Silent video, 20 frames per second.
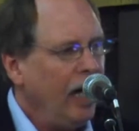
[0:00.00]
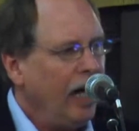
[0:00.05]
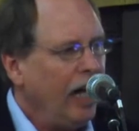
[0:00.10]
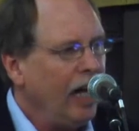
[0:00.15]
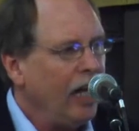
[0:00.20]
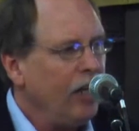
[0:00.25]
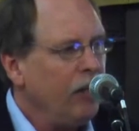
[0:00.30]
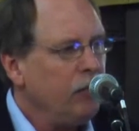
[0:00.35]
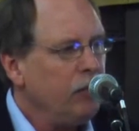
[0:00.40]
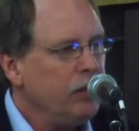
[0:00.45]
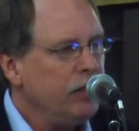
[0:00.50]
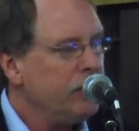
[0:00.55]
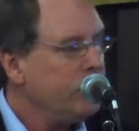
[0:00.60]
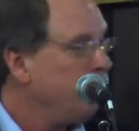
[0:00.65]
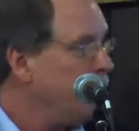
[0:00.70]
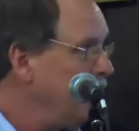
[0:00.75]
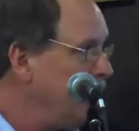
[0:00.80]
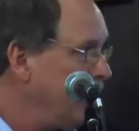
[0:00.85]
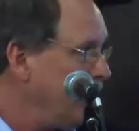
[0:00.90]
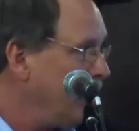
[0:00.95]
I was
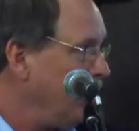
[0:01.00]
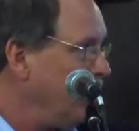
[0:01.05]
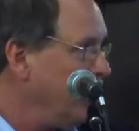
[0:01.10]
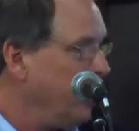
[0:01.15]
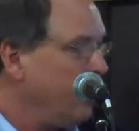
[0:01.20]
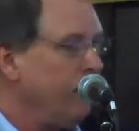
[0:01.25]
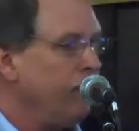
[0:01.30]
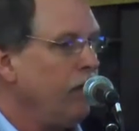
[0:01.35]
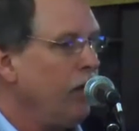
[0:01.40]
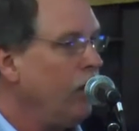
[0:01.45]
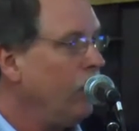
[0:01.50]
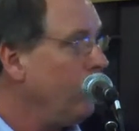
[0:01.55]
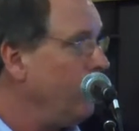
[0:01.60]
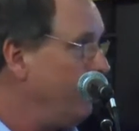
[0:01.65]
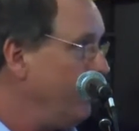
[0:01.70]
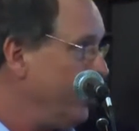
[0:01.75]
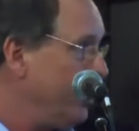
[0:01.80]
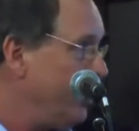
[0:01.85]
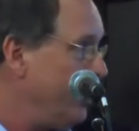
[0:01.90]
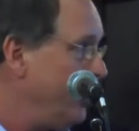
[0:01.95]
particularly involved
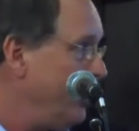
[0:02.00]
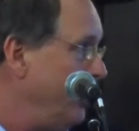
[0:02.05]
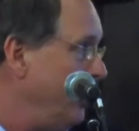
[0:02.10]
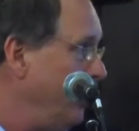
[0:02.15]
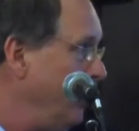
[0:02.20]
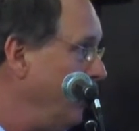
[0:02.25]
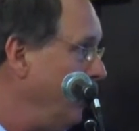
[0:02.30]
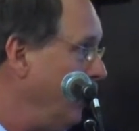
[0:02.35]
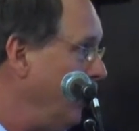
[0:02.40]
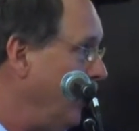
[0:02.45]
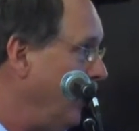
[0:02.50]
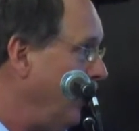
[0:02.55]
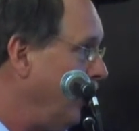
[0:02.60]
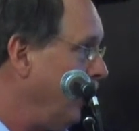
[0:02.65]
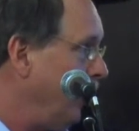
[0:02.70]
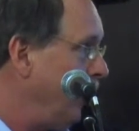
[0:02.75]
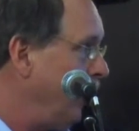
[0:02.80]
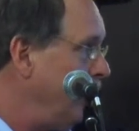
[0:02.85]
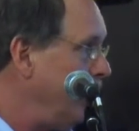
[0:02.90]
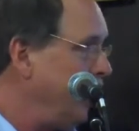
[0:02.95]
with two
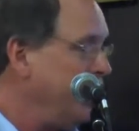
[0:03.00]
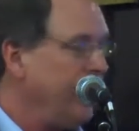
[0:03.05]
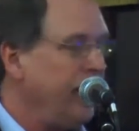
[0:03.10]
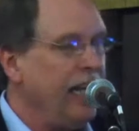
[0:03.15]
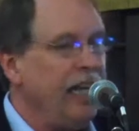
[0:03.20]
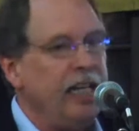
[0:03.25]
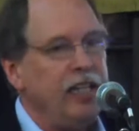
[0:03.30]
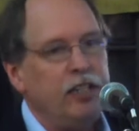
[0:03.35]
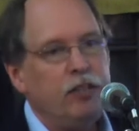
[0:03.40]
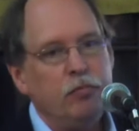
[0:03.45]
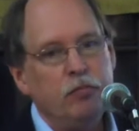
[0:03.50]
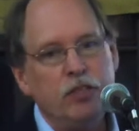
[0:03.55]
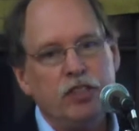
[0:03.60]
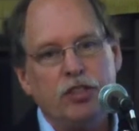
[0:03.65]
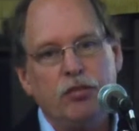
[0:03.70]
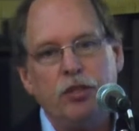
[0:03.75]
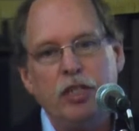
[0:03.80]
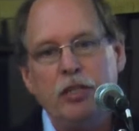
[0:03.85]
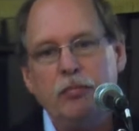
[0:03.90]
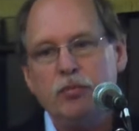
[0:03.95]
of the eight
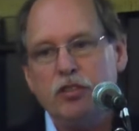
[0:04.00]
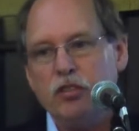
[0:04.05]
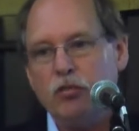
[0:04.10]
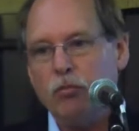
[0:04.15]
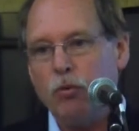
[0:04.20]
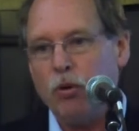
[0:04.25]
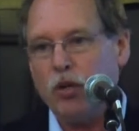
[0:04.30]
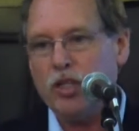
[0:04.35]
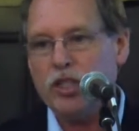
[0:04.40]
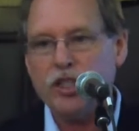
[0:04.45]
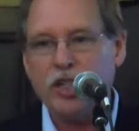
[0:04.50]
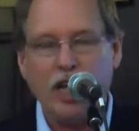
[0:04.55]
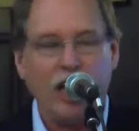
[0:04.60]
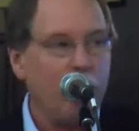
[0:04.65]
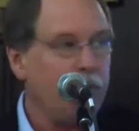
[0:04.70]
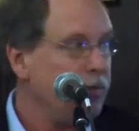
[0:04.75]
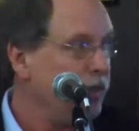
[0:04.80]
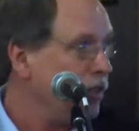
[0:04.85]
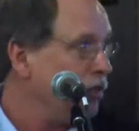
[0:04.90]
streams of workshops.